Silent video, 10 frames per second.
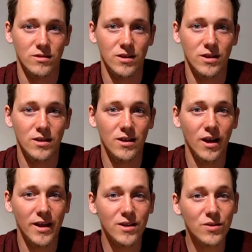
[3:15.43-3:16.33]
And
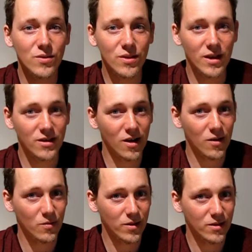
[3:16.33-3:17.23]
I can do that
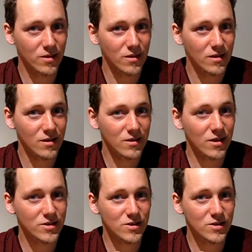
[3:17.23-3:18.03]
not